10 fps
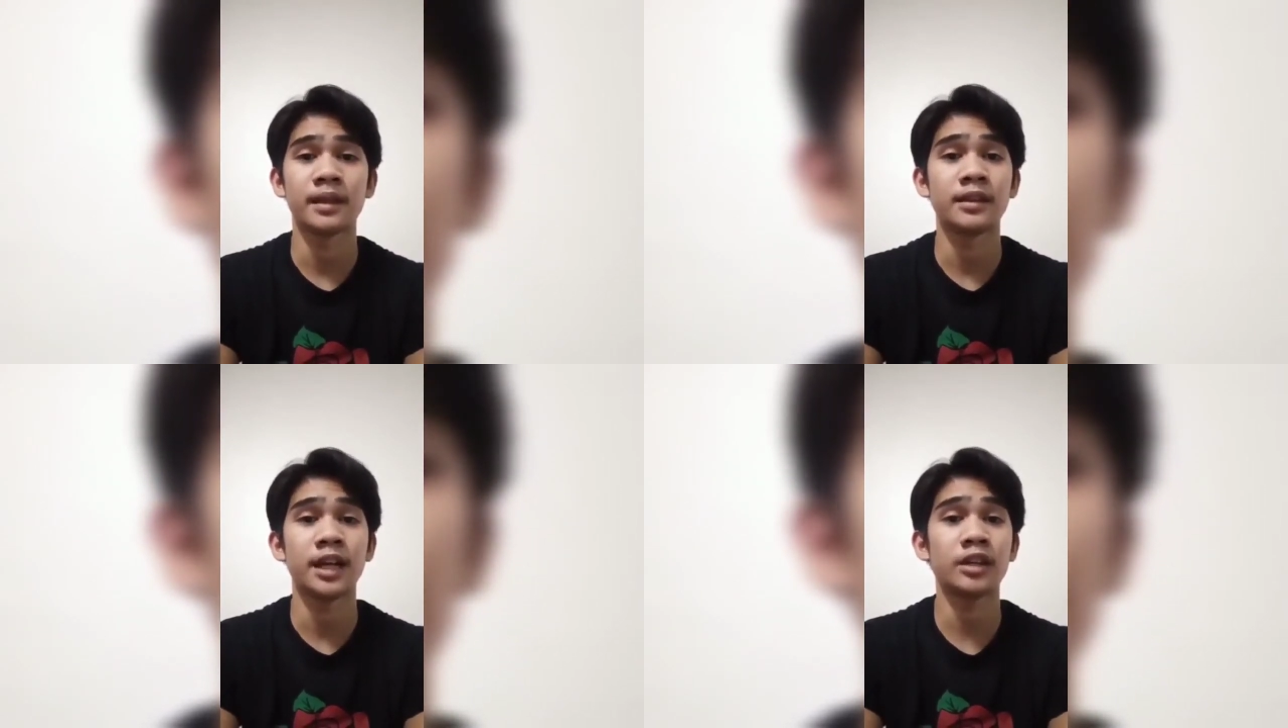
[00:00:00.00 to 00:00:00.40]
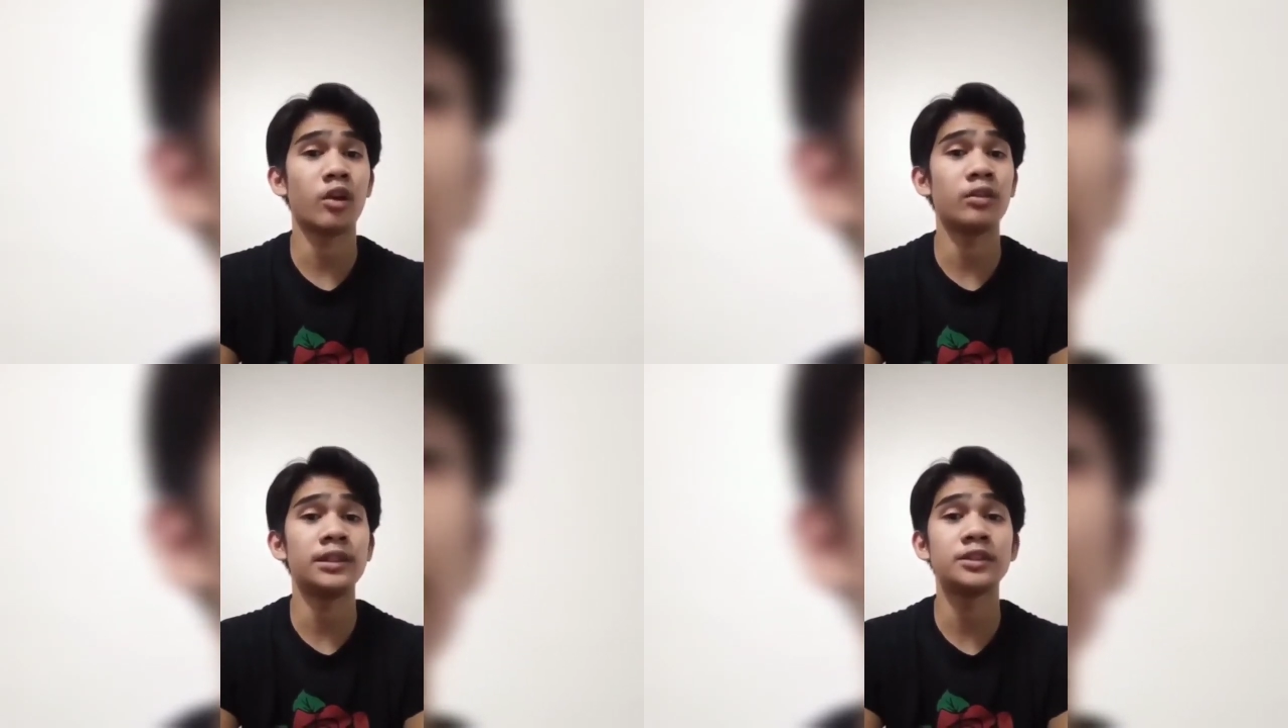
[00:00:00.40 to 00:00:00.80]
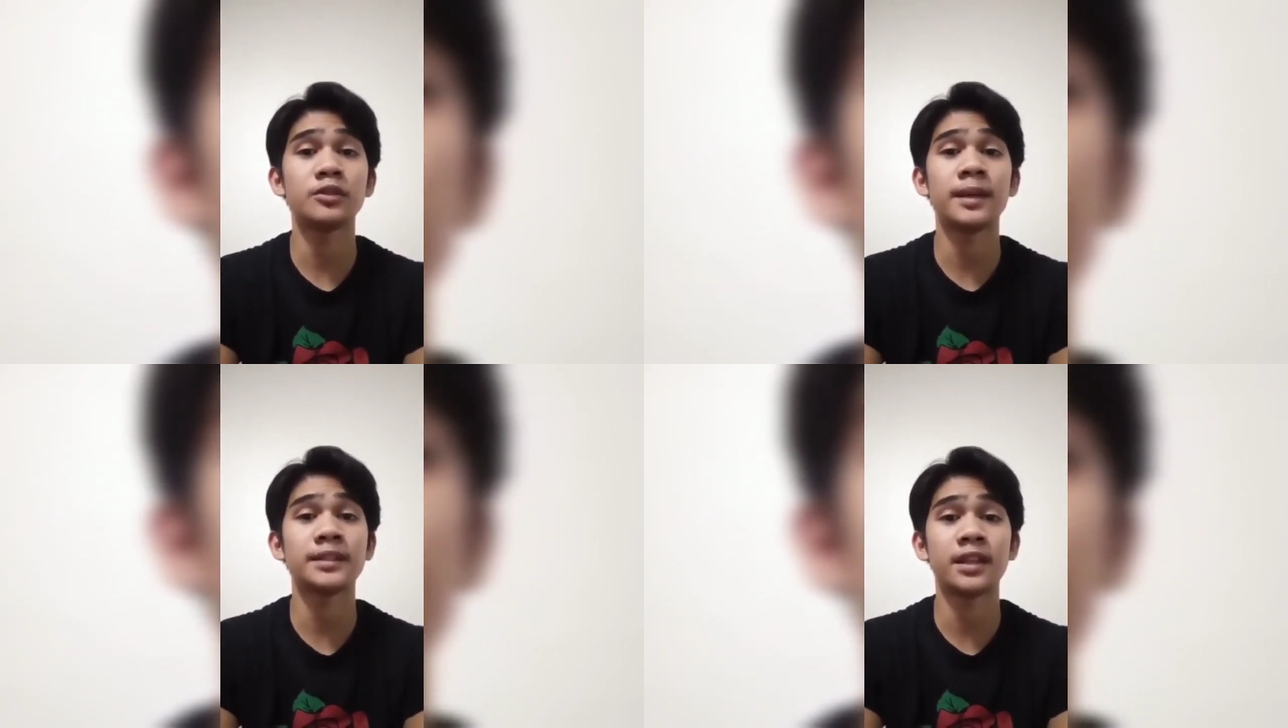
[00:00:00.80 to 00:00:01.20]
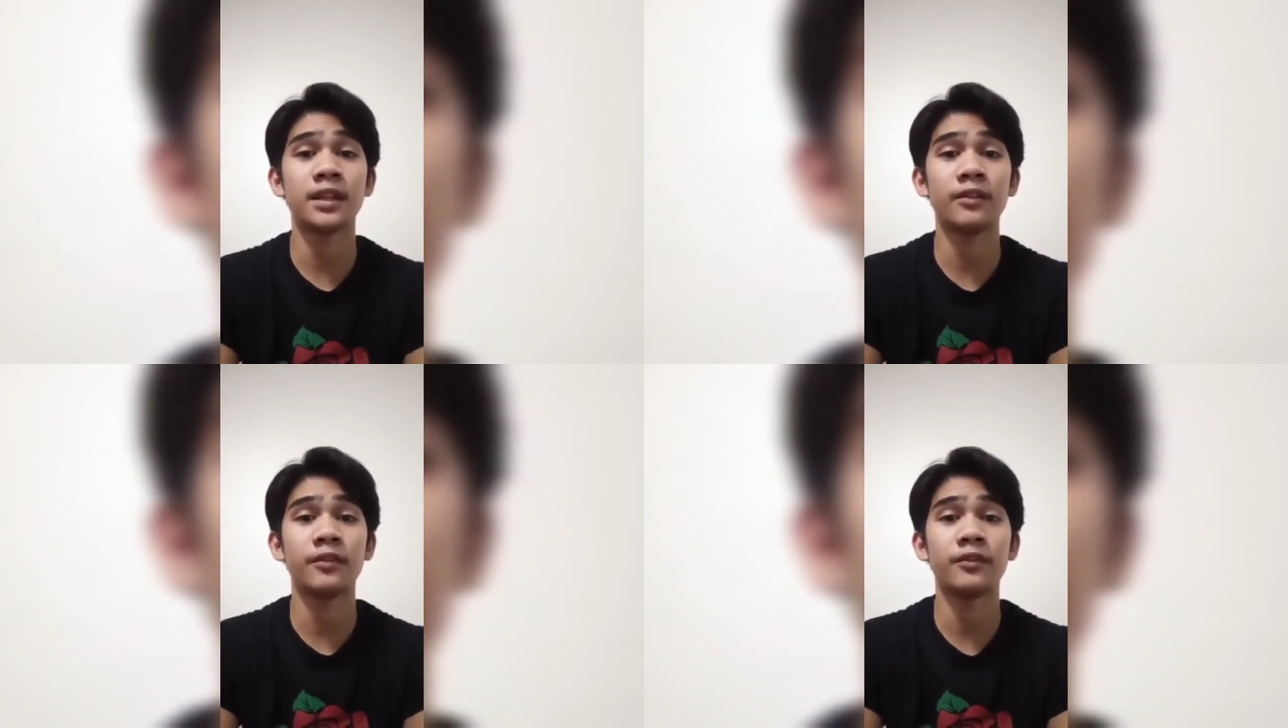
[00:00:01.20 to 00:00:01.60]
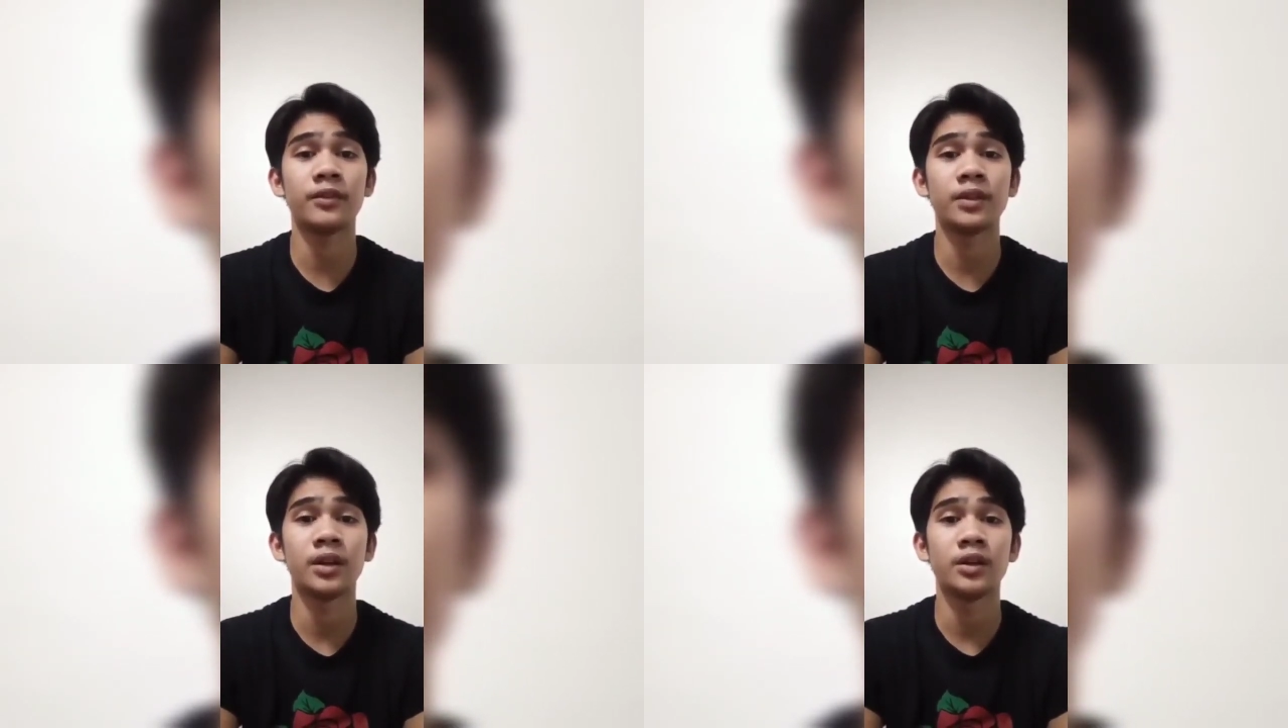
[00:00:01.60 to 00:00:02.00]
Not only to myself,
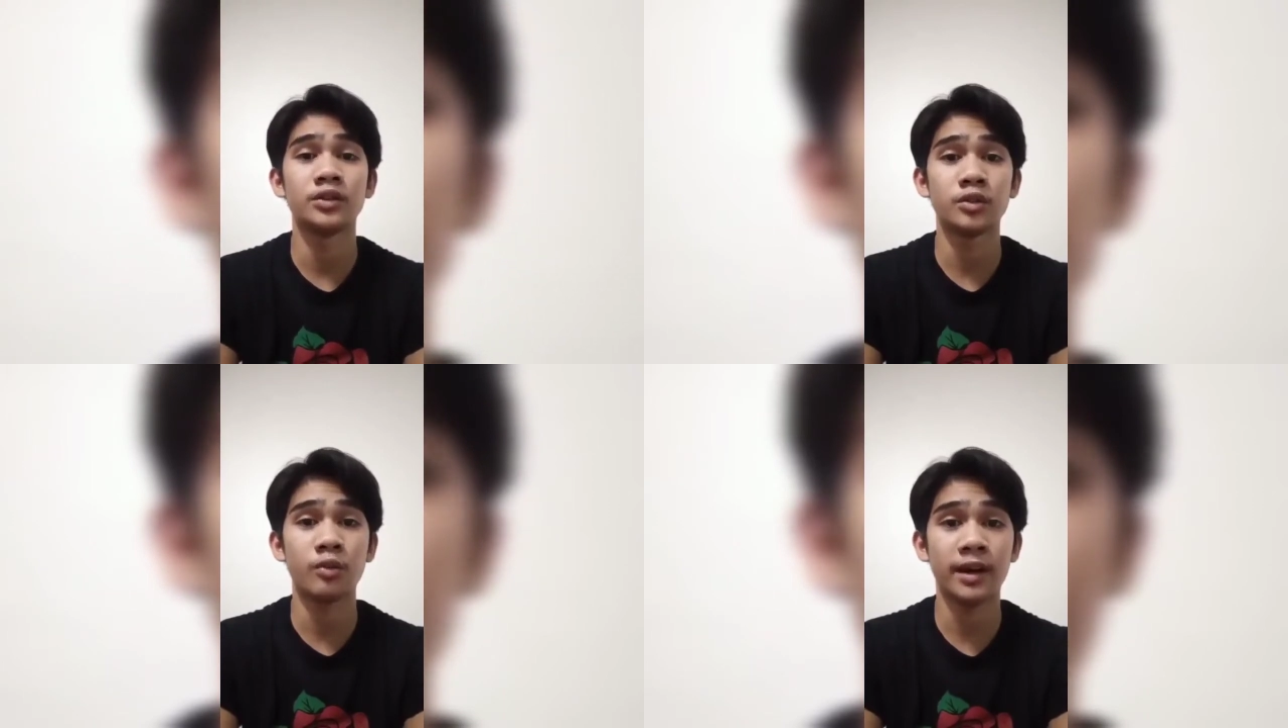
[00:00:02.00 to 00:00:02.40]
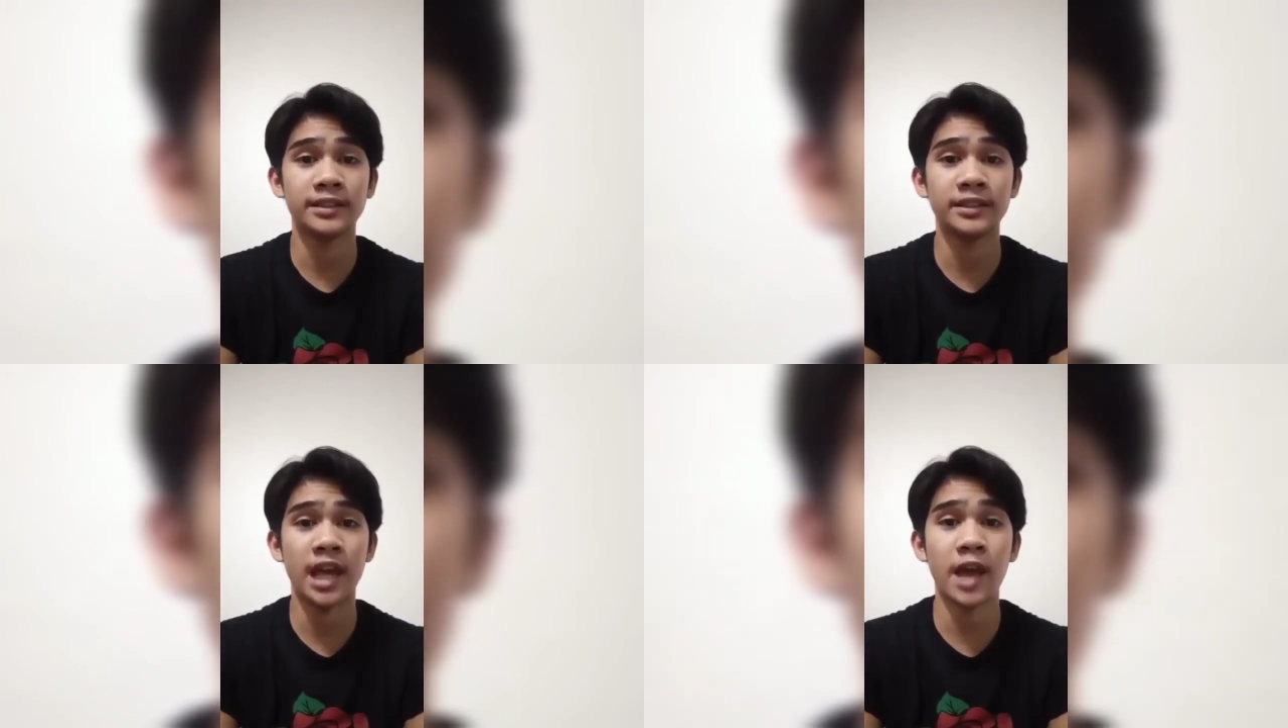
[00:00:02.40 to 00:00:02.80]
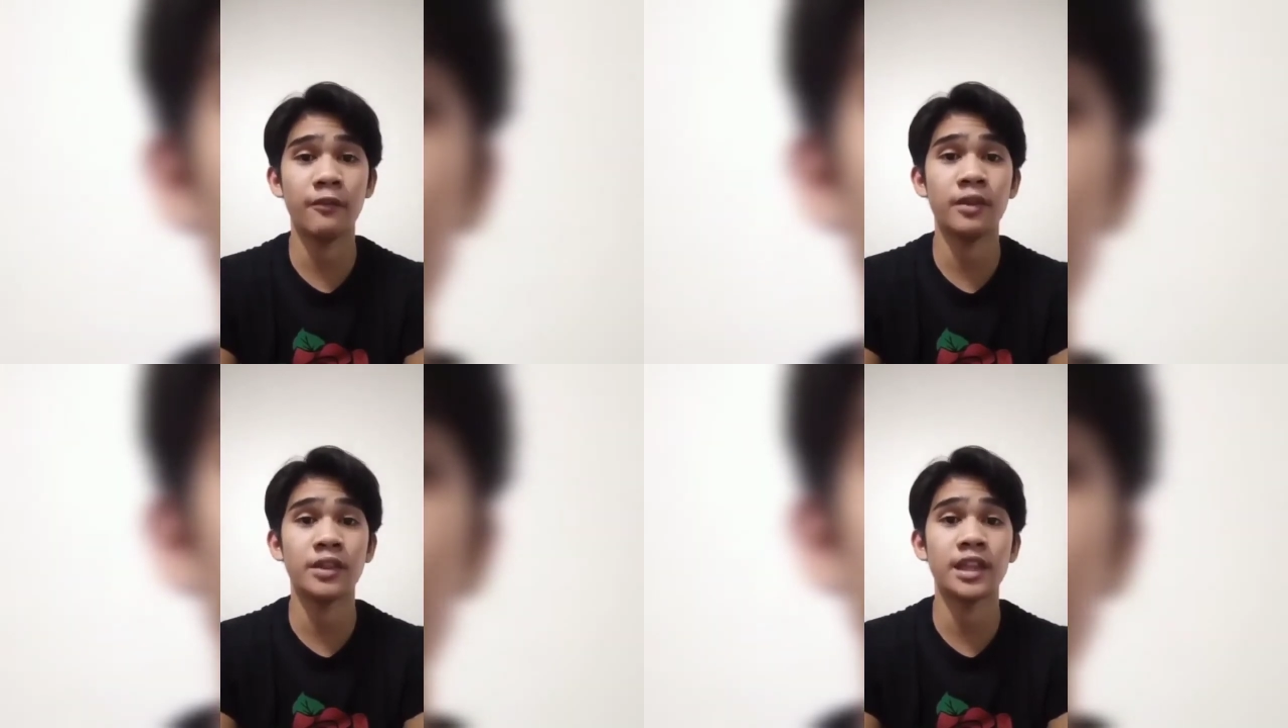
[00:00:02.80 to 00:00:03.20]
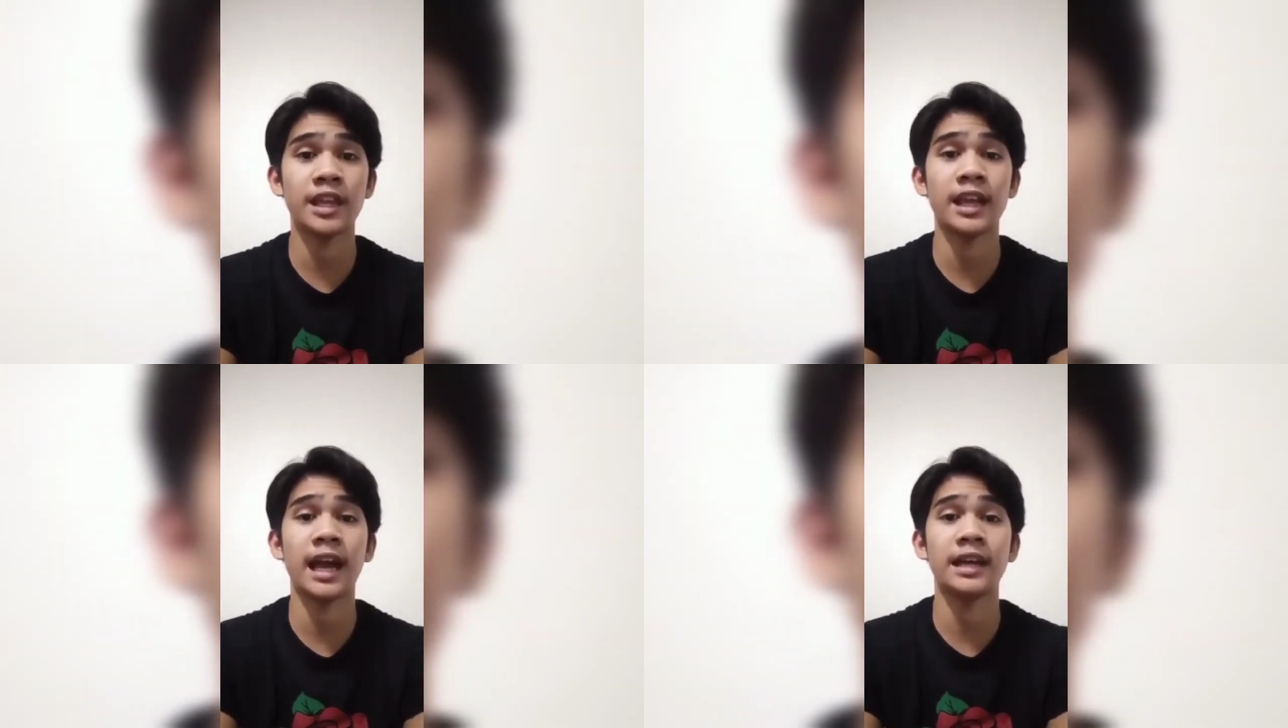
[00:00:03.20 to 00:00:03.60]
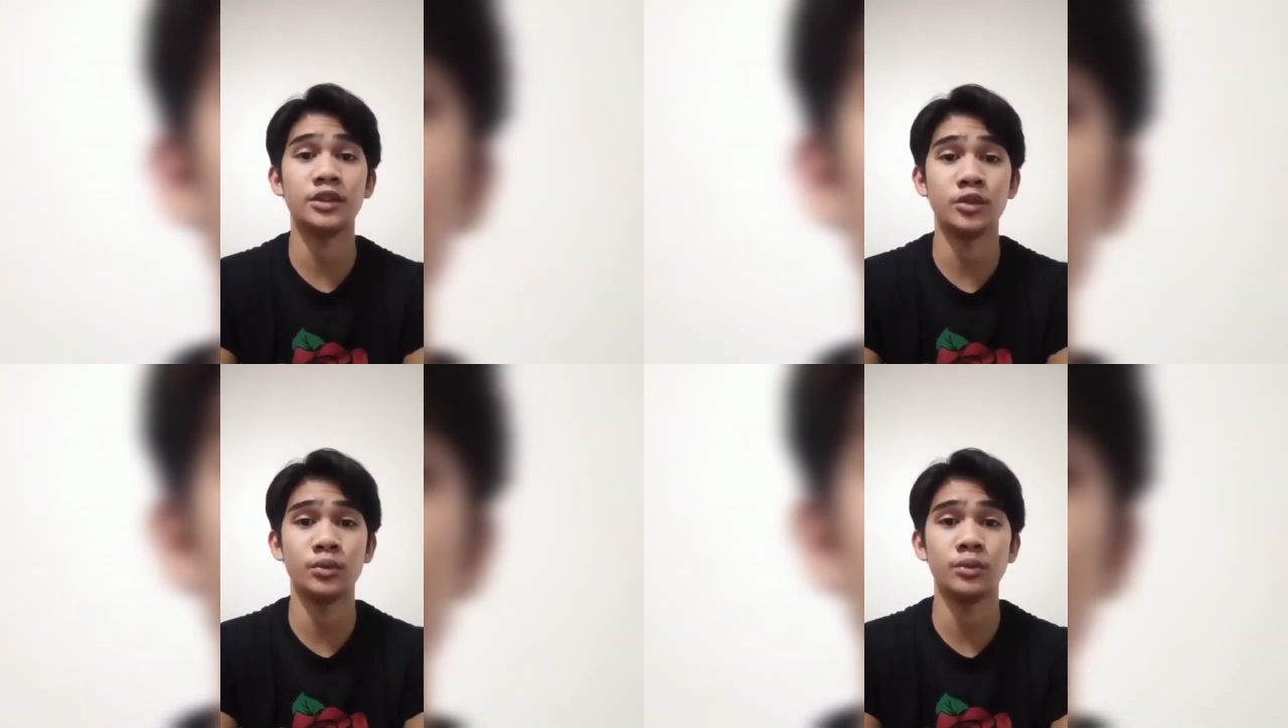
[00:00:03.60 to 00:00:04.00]
towards everything I do.